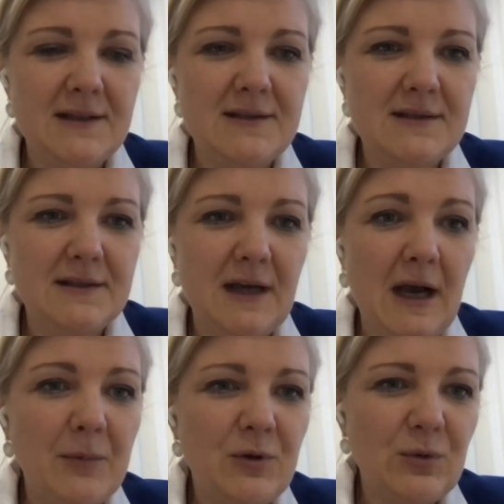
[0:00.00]
It's
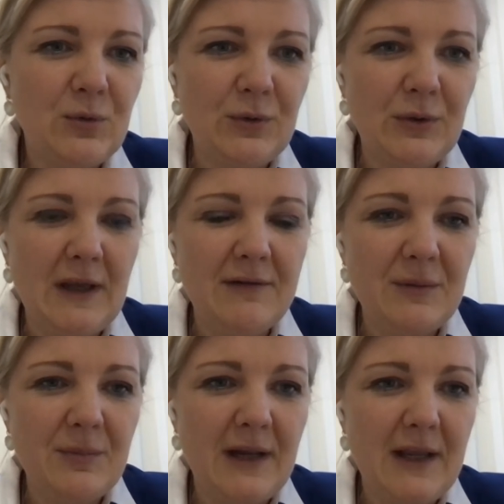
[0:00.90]
up to
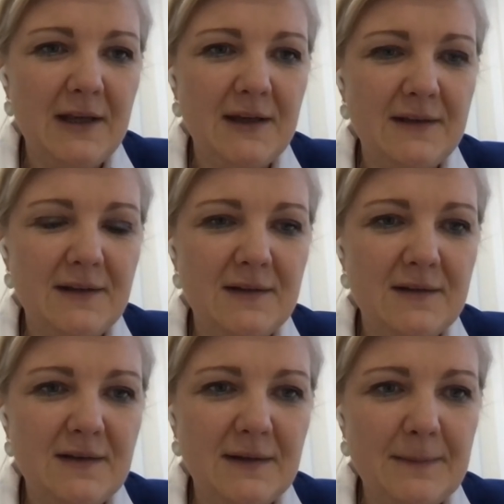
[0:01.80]
every player in
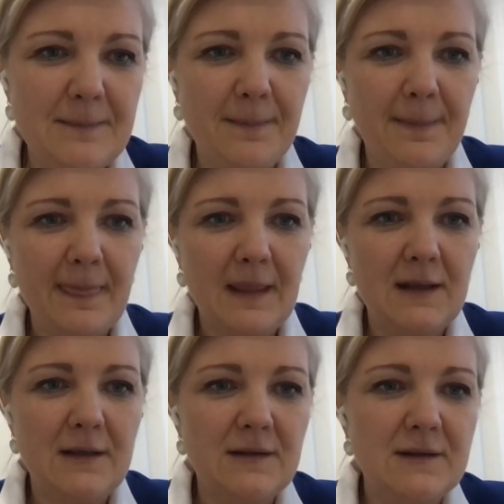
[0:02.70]

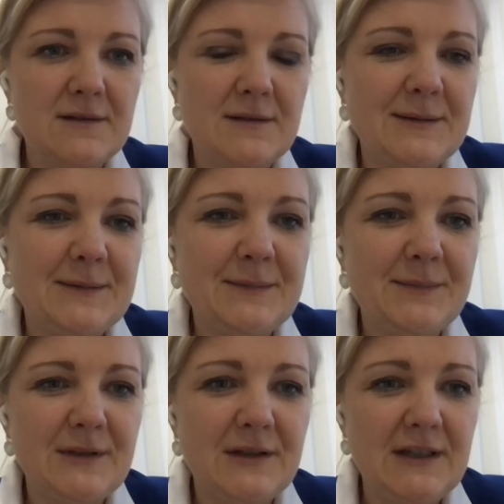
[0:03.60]
this
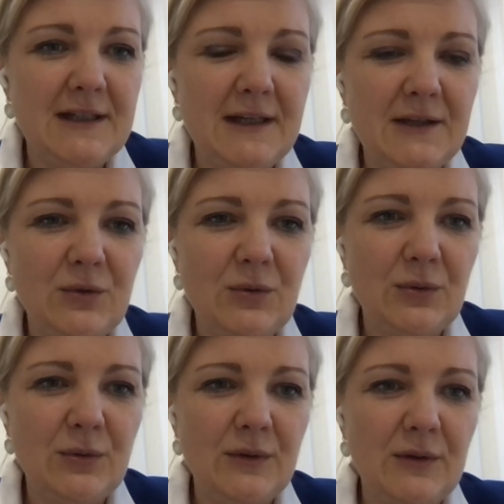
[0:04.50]
arena
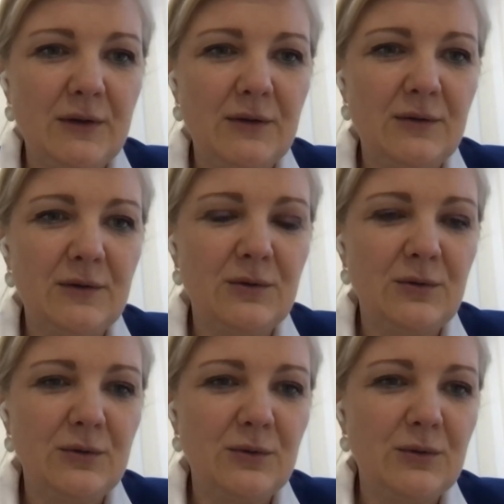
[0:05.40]

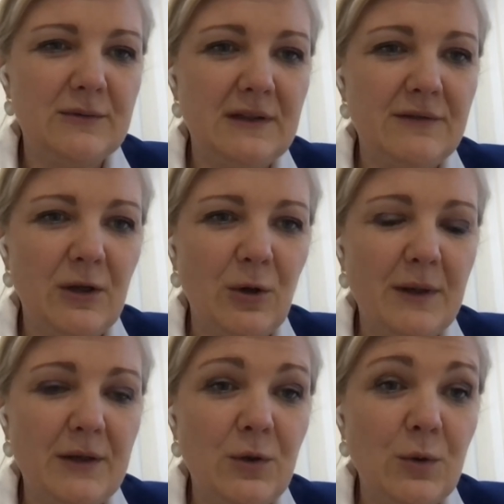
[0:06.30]
to
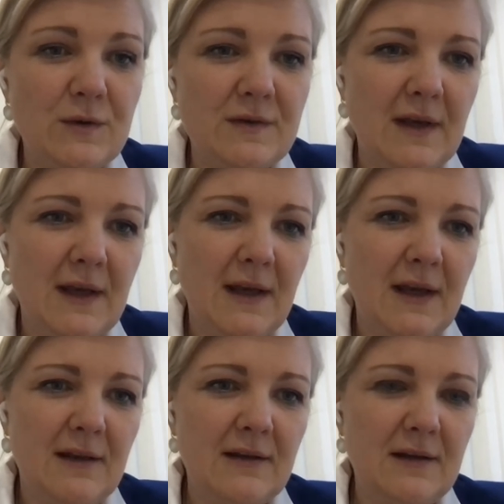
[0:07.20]
develop and use
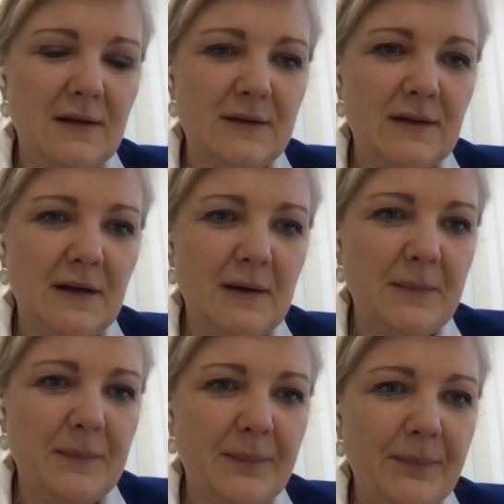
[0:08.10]

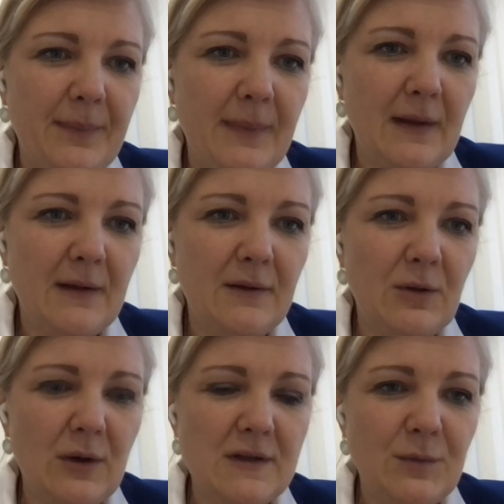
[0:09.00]
the
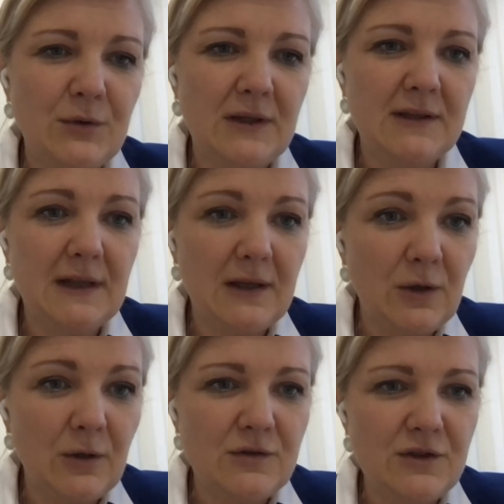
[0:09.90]
corresponding
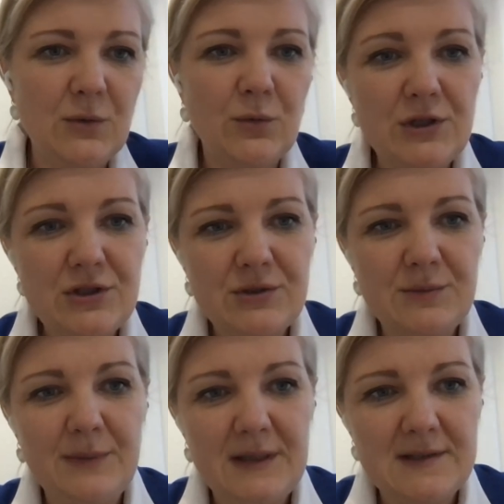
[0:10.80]
technology,
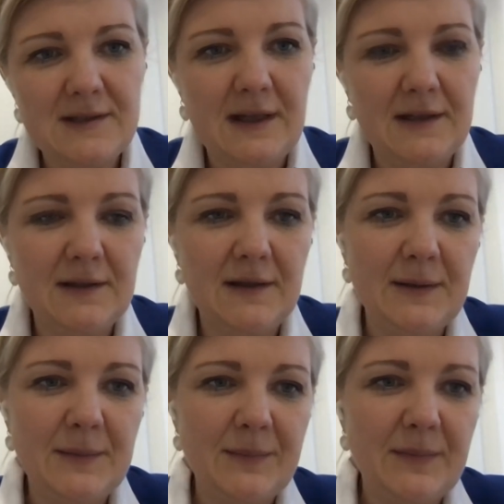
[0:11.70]
which meets then
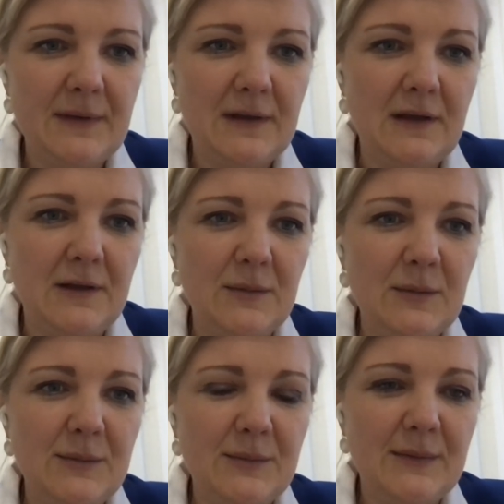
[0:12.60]

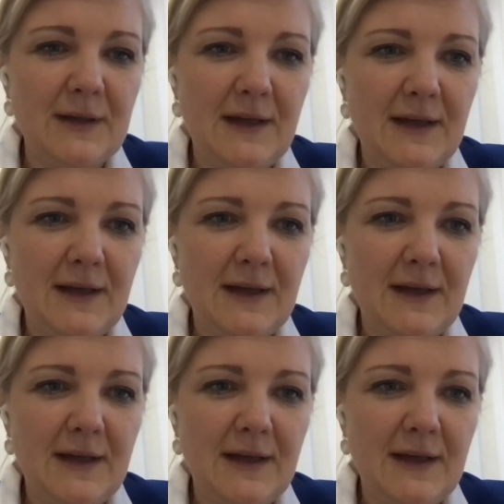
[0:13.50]
the